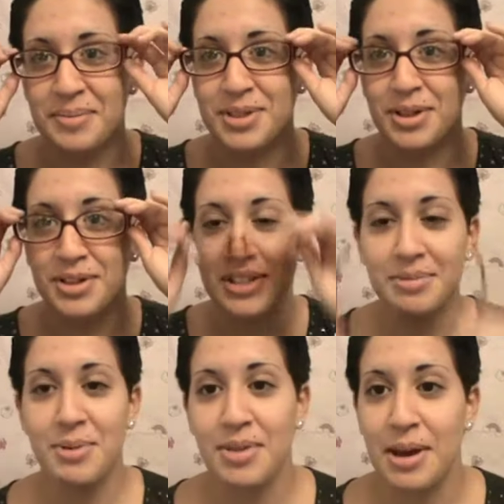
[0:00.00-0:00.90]
So you see
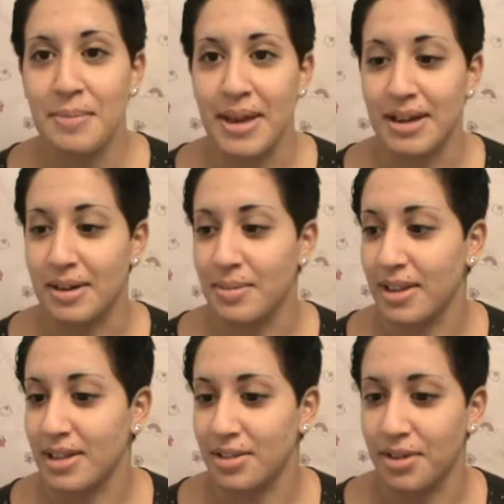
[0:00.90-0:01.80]
me without makeup, and
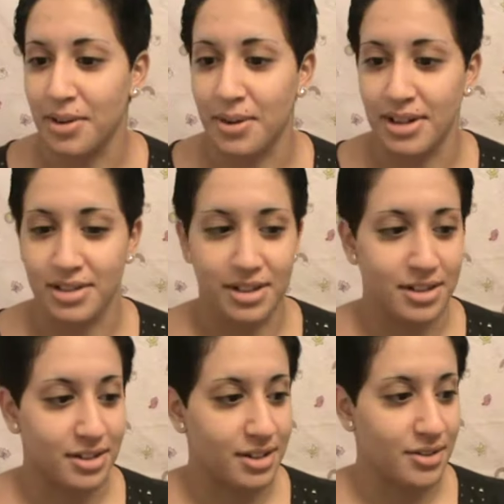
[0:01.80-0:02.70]
that's a great way to
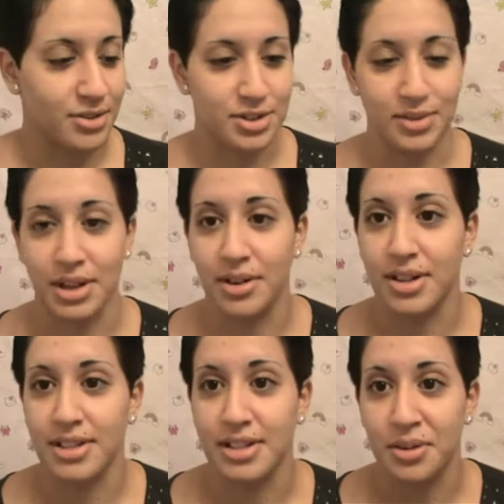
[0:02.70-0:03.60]
start our first video
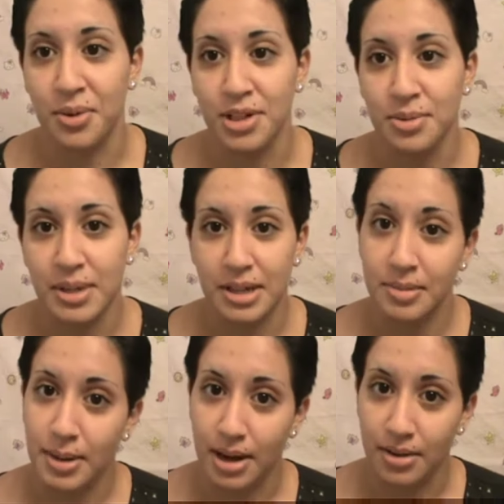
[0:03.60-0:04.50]
because it's going to be
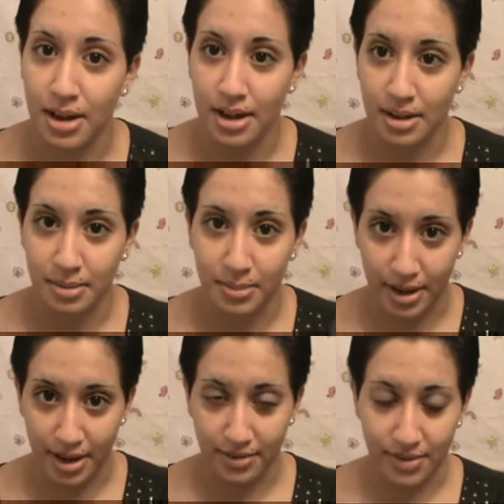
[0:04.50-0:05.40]
about
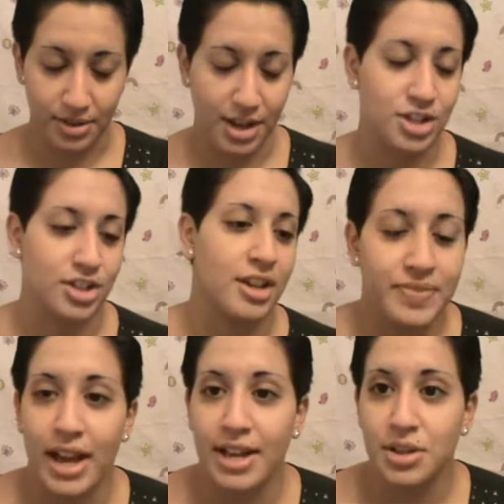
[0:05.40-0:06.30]
applying foundation.
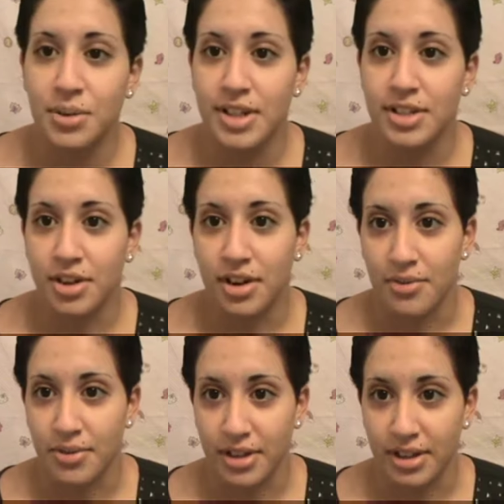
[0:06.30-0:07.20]
As always, start
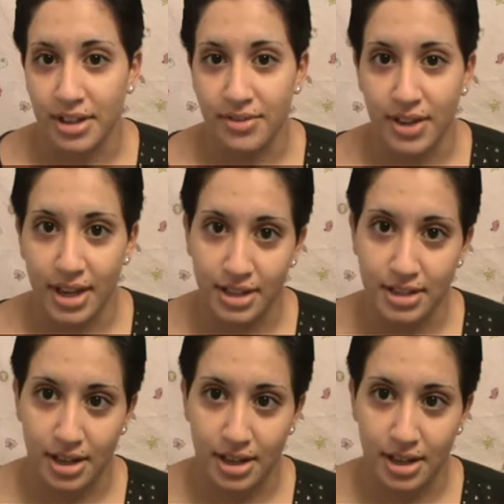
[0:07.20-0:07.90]
off with a clean face.